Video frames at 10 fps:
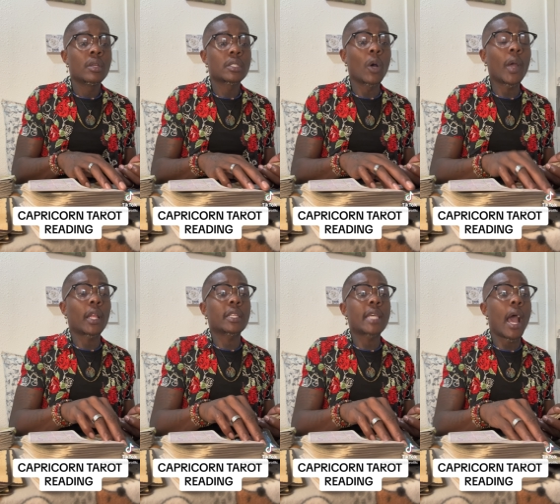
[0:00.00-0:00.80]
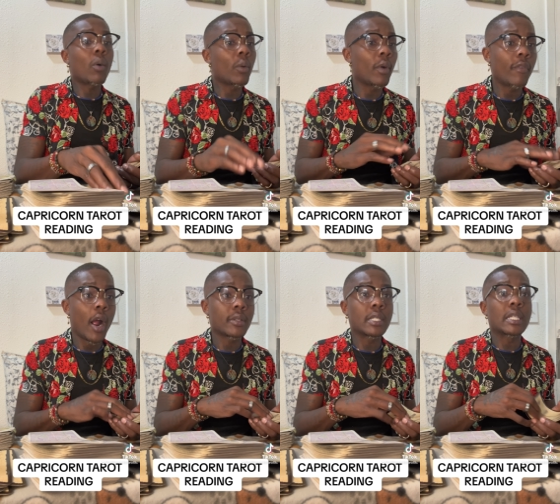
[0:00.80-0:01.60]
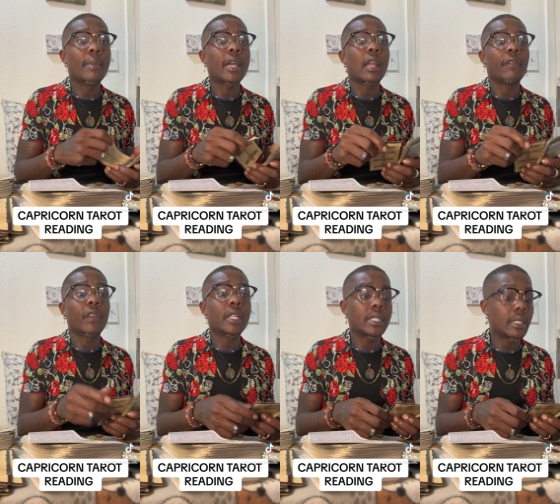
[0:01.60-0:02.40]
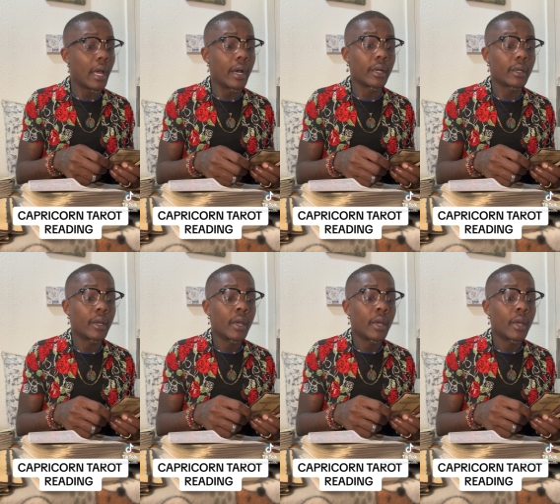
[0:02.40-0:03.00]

So we got the Tower in reverse. And some of y'all are feeling stuck.